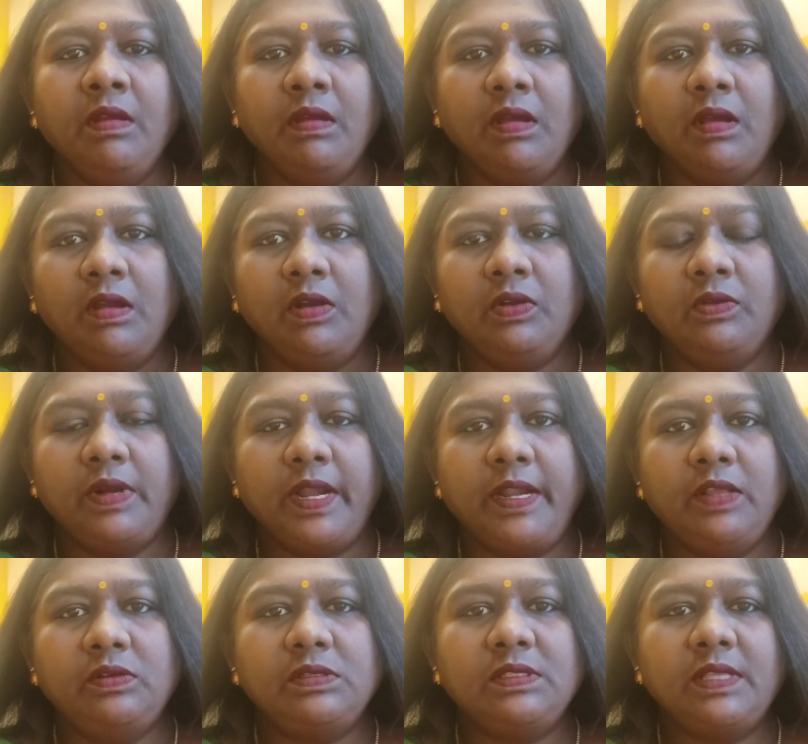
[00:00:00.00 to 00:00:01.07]
to
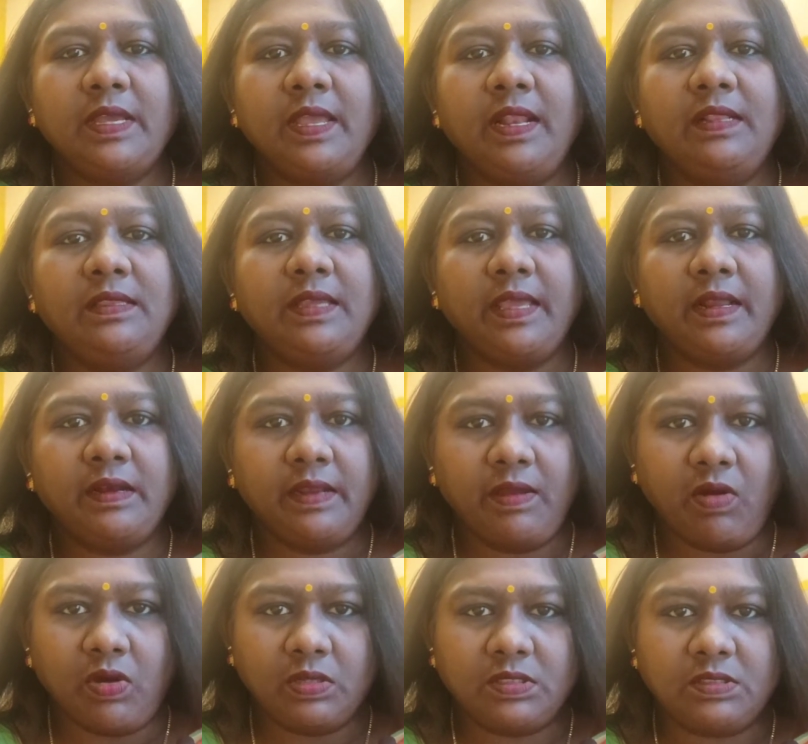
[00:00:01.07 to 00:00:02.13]
reduce the healthcare
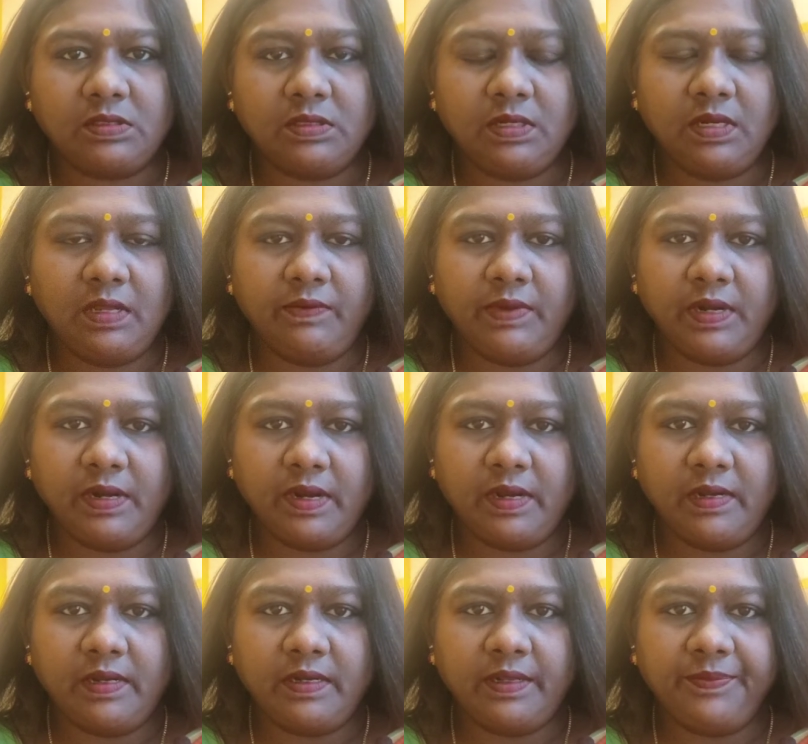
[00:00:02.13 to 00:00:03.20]
cost in our
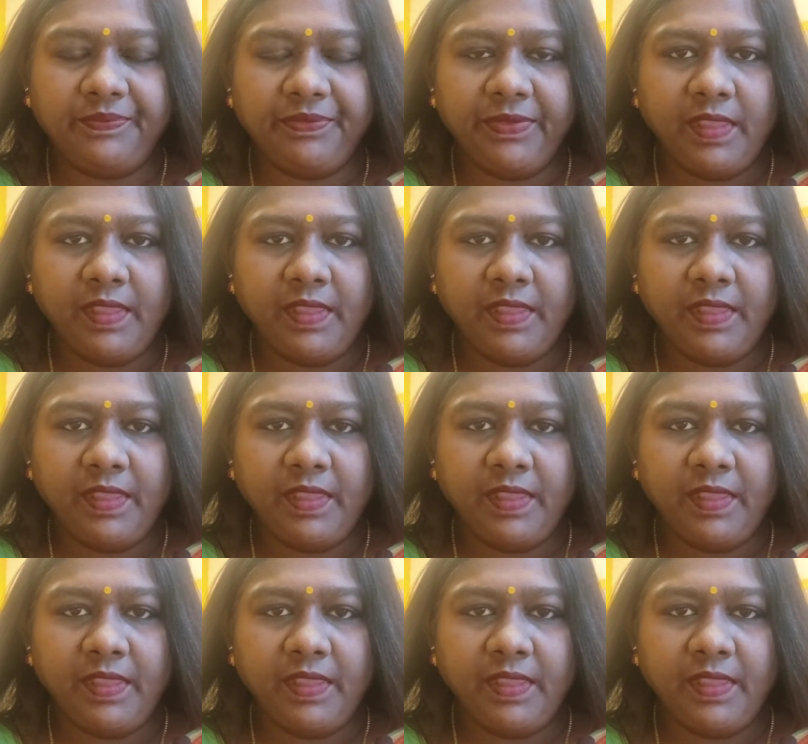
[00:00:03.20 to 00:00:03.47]
country.